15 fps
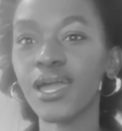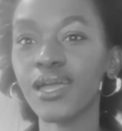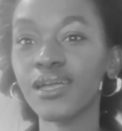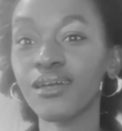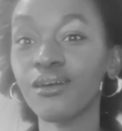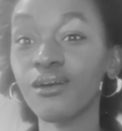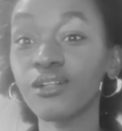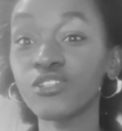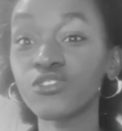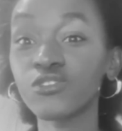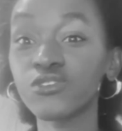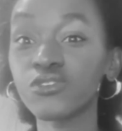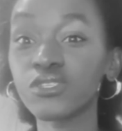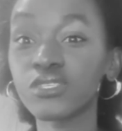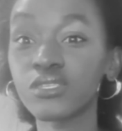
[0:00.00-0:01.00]
cultural
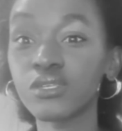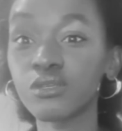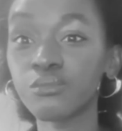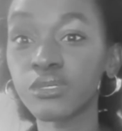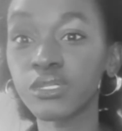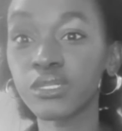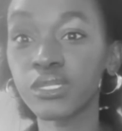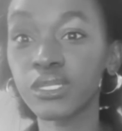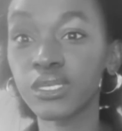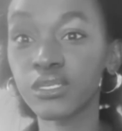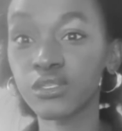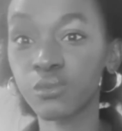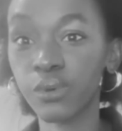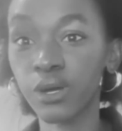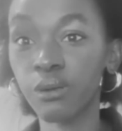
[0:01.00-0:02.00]
sustainability
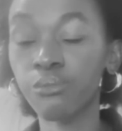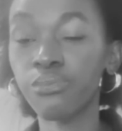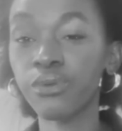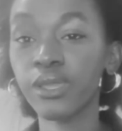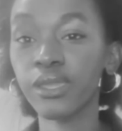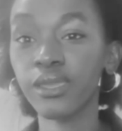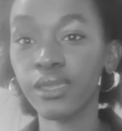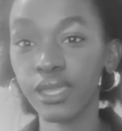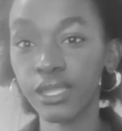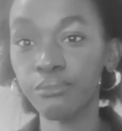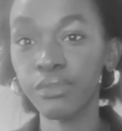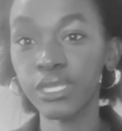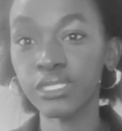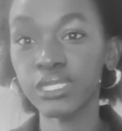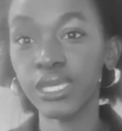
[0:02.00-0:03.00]
as well, bringing and
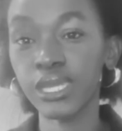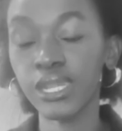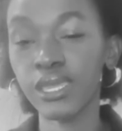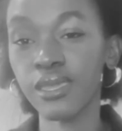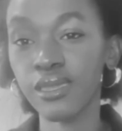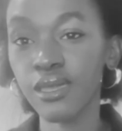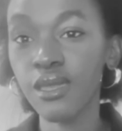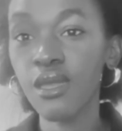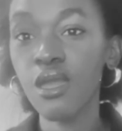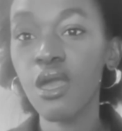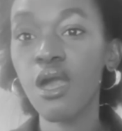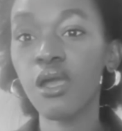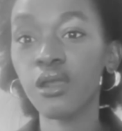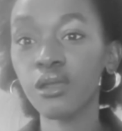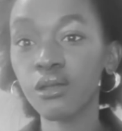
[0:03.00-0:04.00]
maintaining
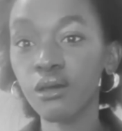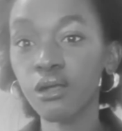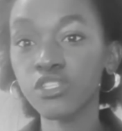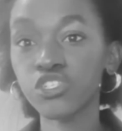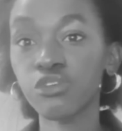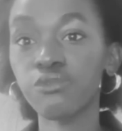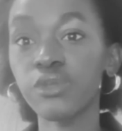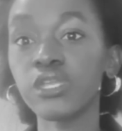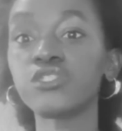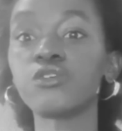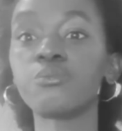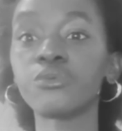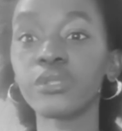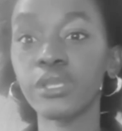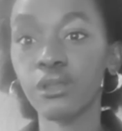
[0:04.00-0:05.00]
our culture,
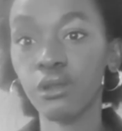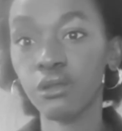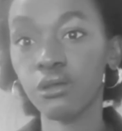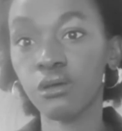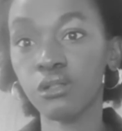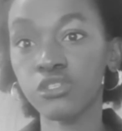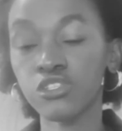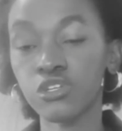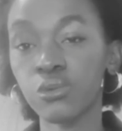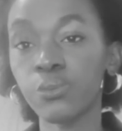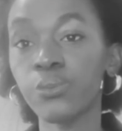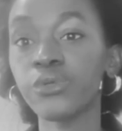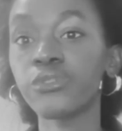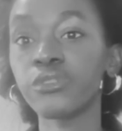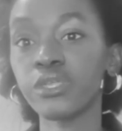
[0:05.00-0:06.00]
reinterpreting our culture
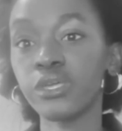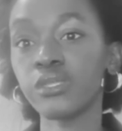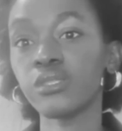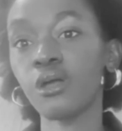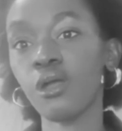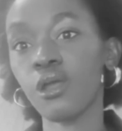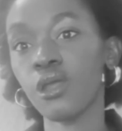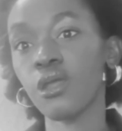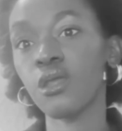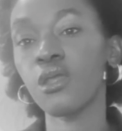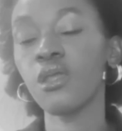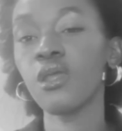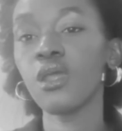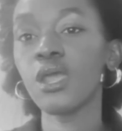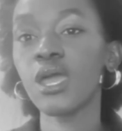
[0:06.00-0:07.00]
within our
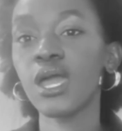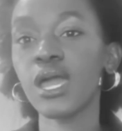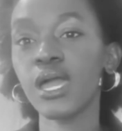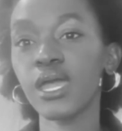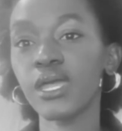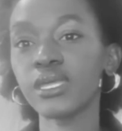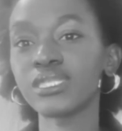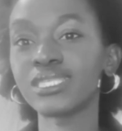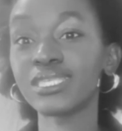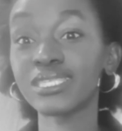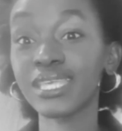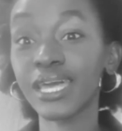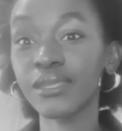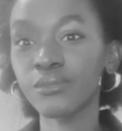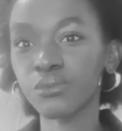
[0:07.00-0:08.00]

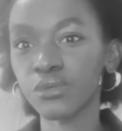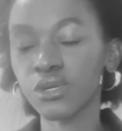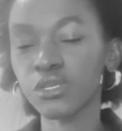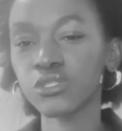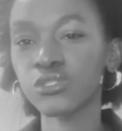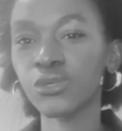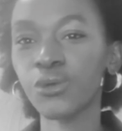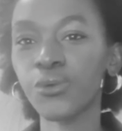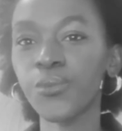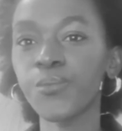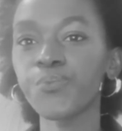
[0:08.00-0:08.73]
design work. So